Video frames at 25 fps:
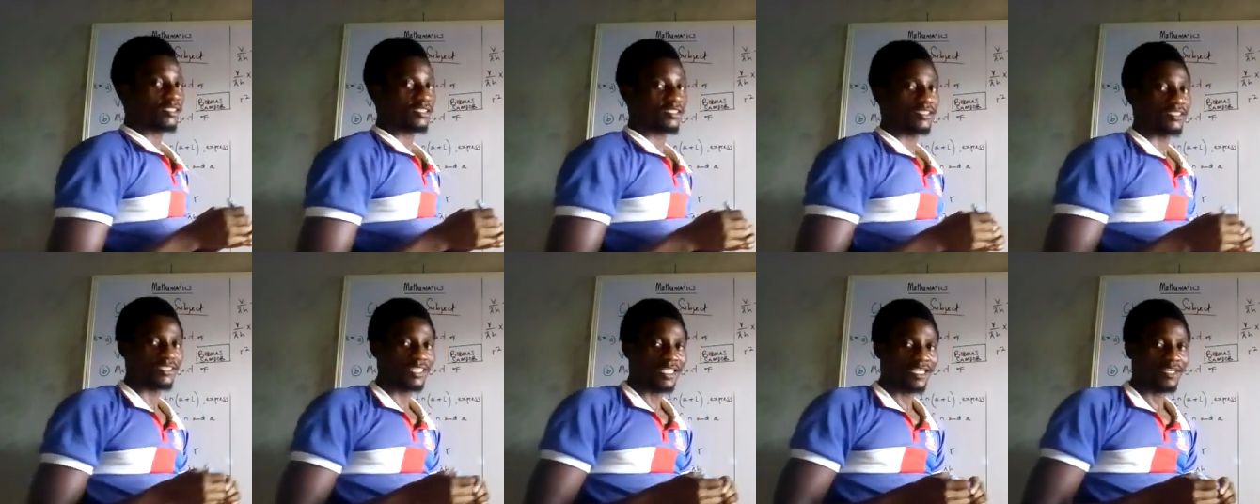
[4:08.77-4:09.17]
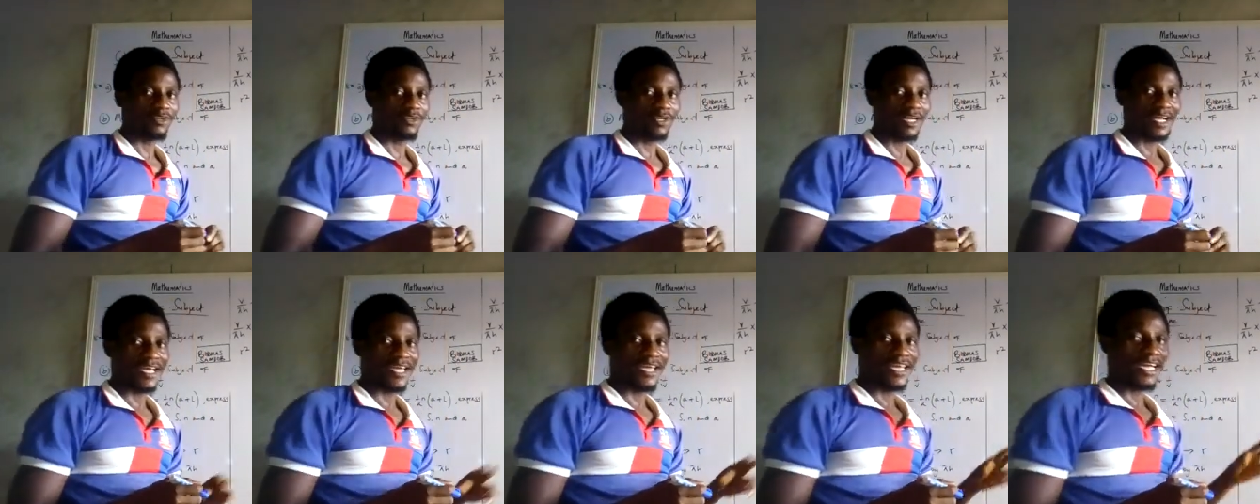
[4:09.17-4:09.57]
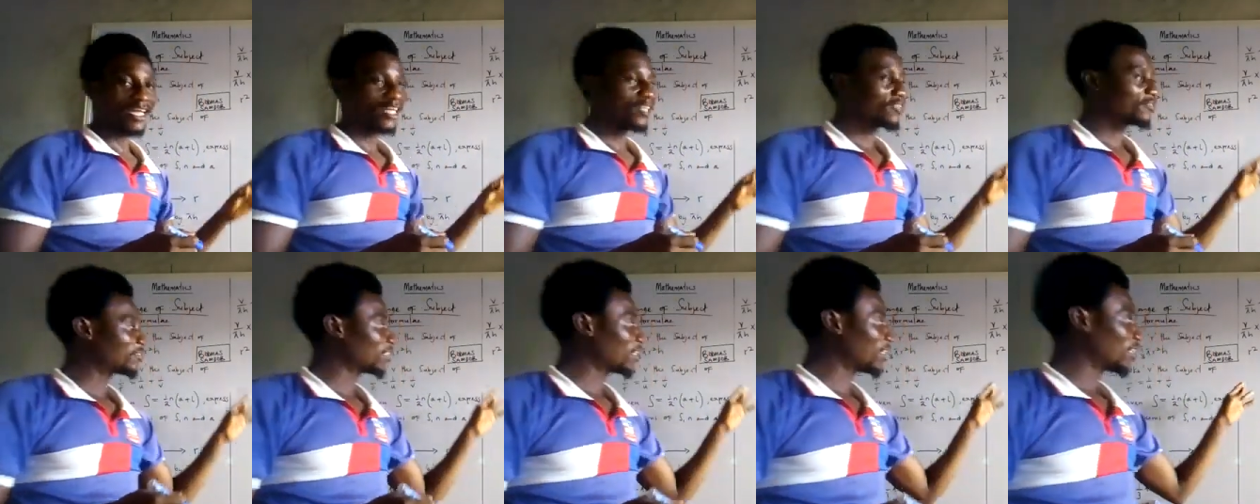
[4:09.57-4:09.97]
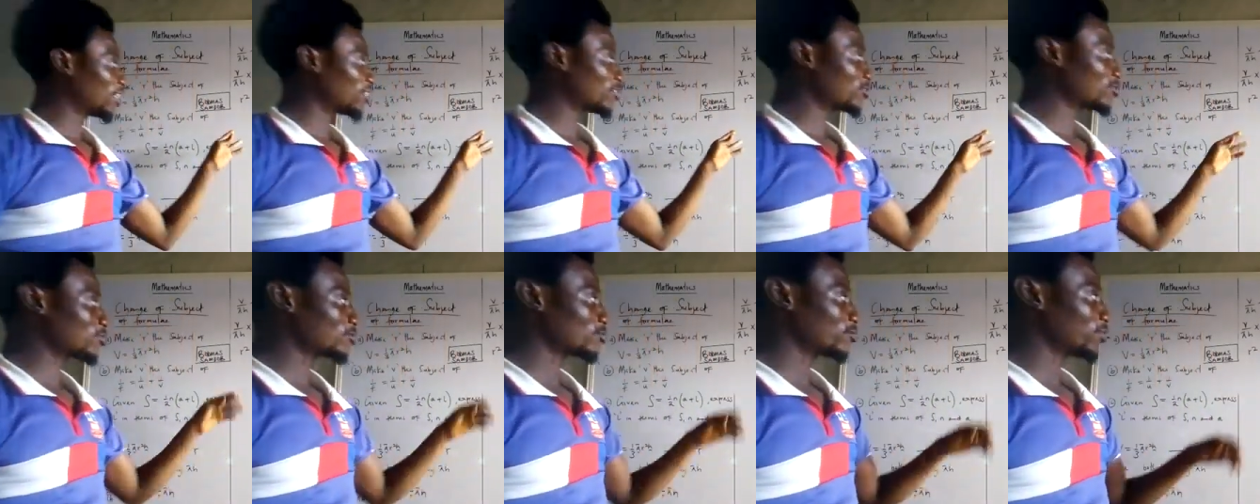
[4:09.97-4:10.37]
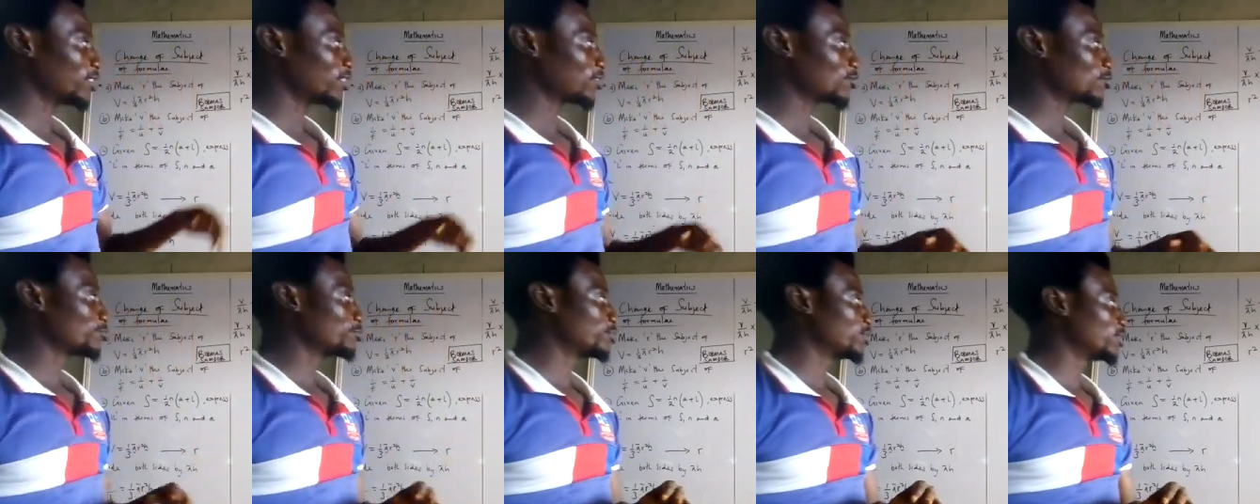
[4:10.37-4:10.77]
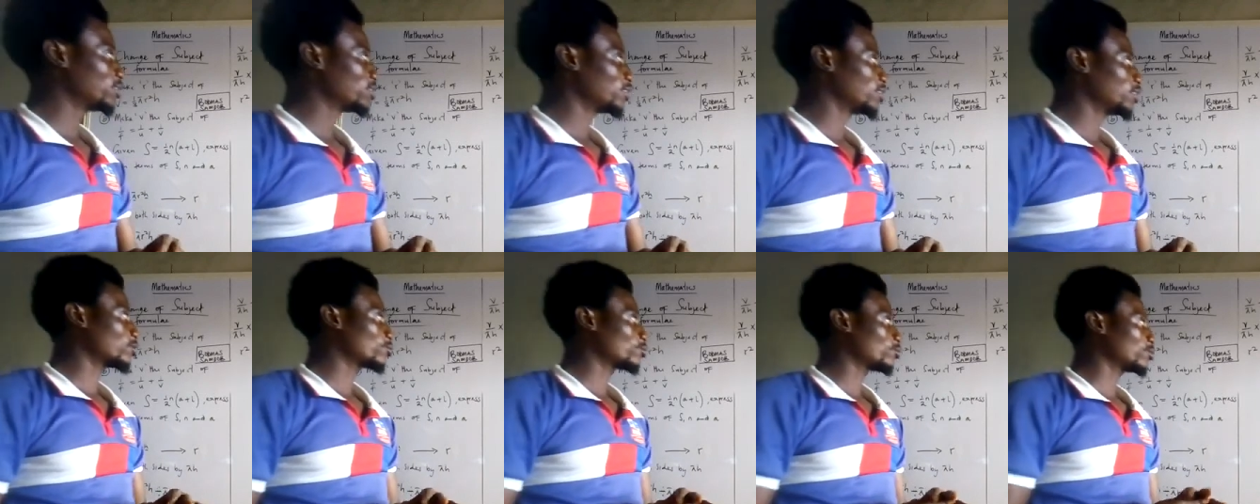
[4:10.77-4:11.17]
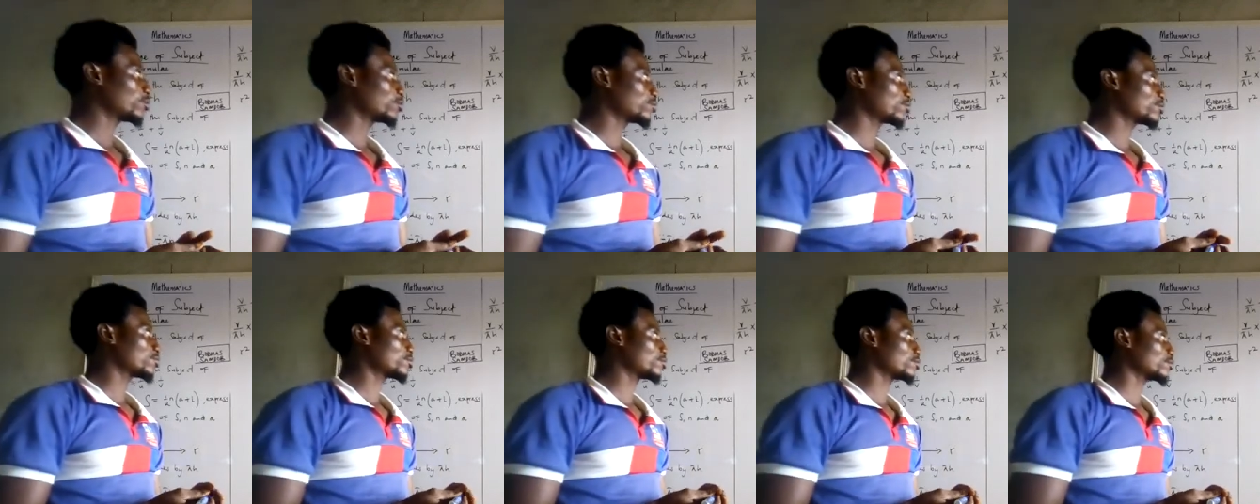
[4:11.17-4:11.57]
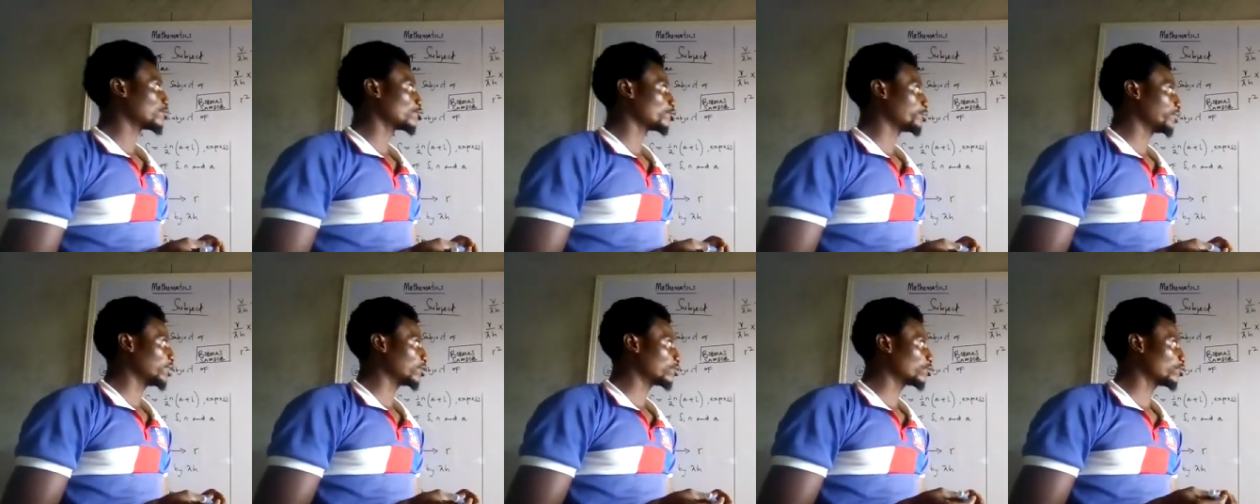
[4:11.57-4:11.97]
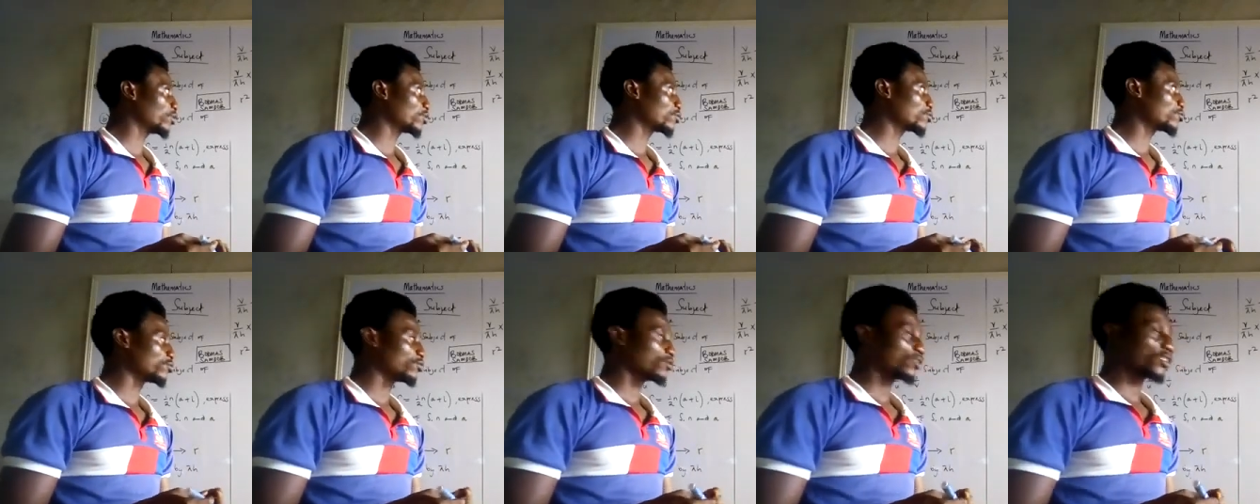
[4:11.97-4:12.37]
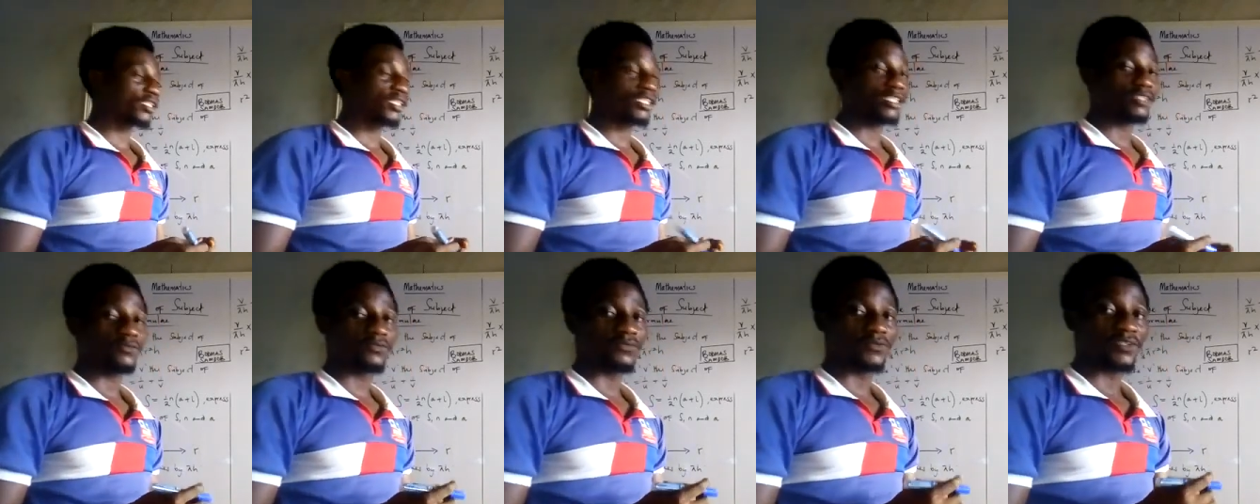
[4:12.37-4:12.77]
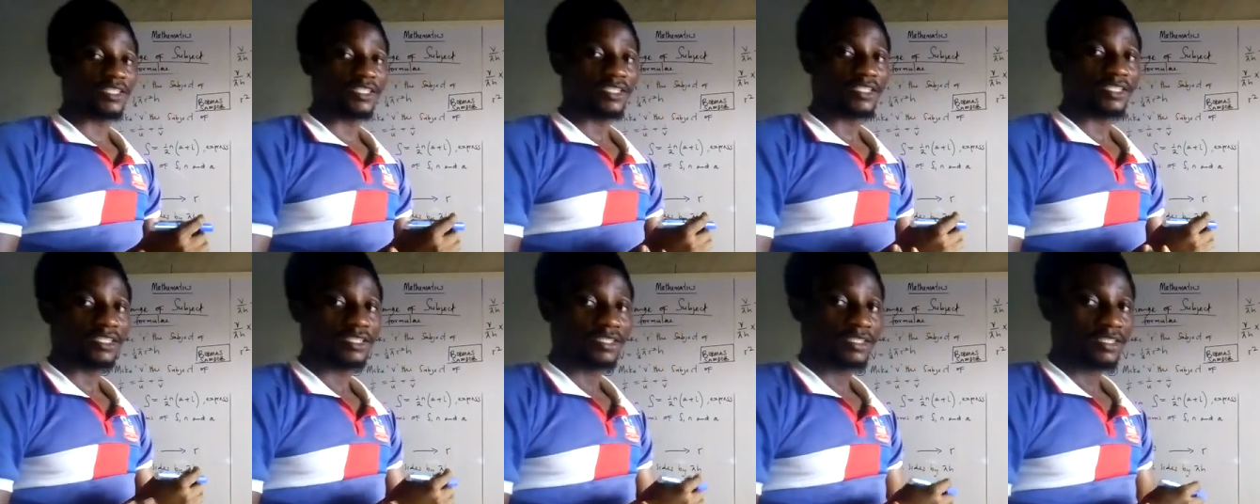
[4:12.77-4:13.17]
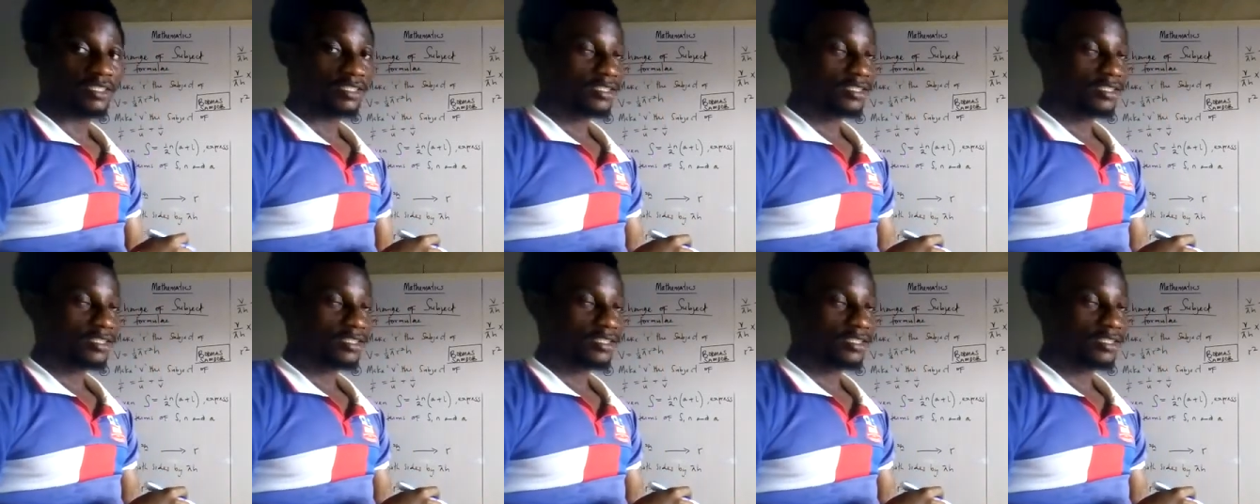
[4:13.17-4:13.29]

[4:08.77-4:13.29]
Now I have R squared to be equal to 3V